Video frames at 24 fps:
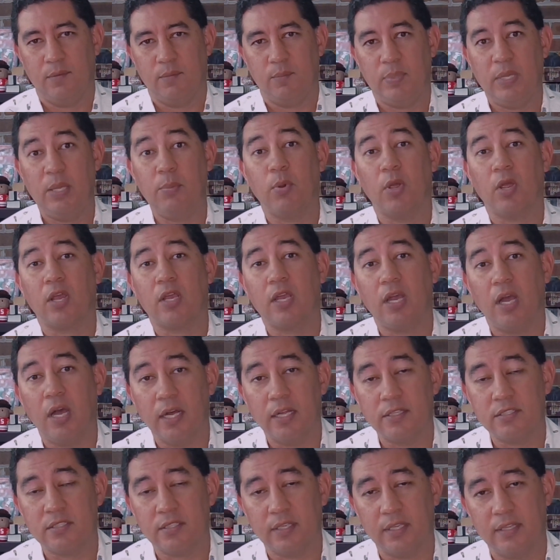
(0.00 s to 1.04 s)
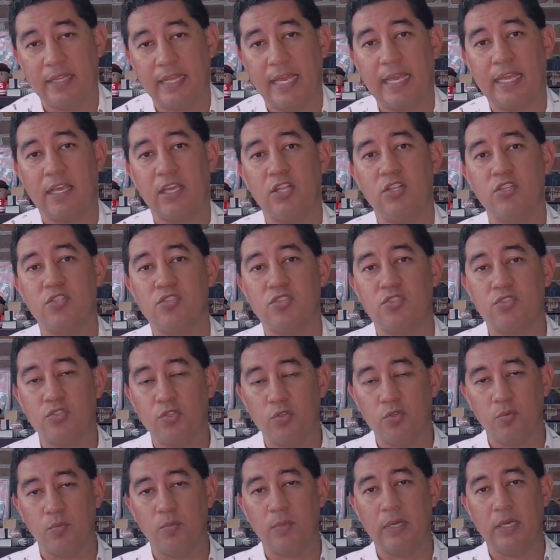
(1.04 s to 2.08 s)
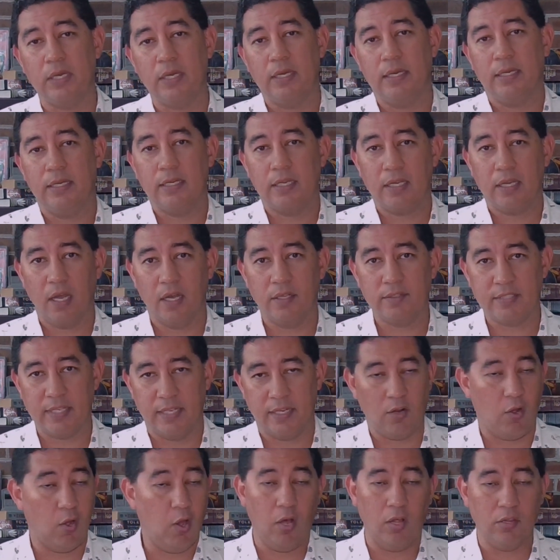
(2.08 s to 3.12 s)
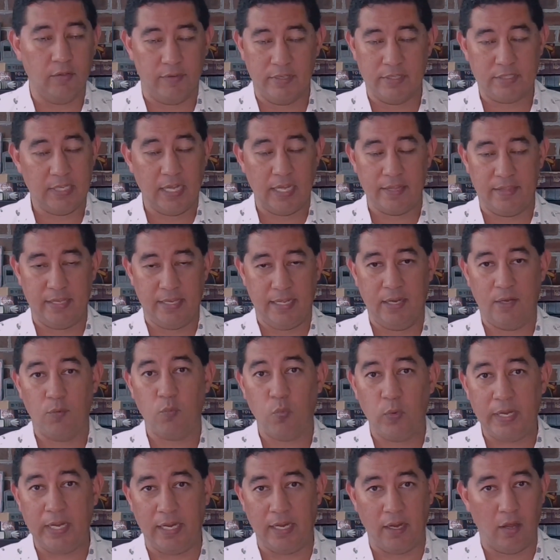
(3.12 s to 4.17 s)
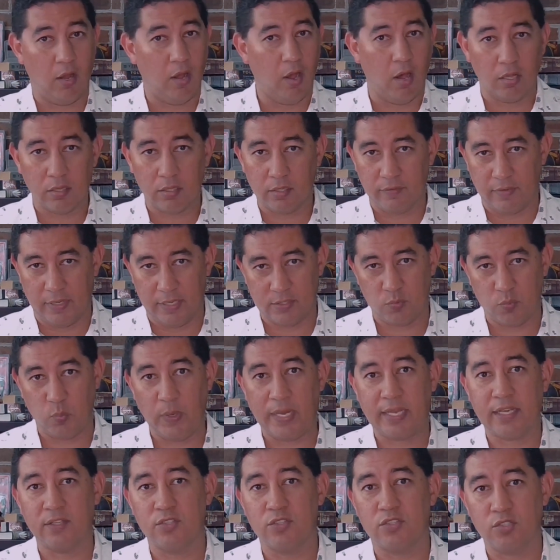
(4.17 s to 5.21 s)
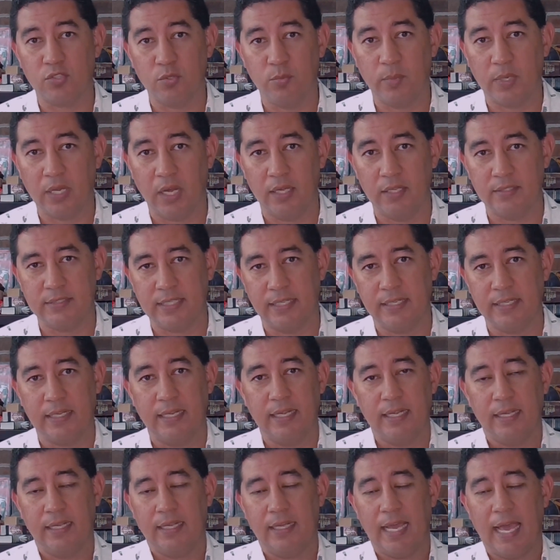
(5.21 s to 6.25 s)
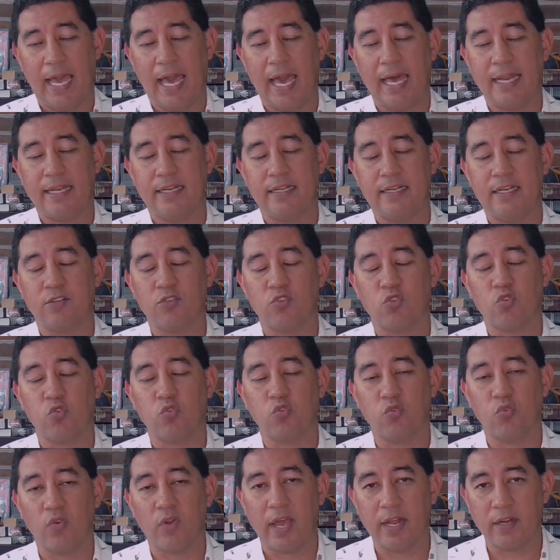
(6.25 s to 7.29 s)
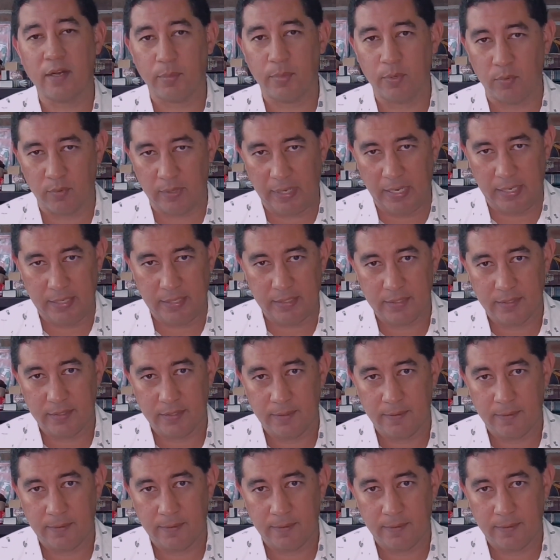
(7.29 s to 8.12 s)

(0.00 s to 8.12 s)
People are they consume content. All of us, not they, all of us, we consume content at an incredible rate.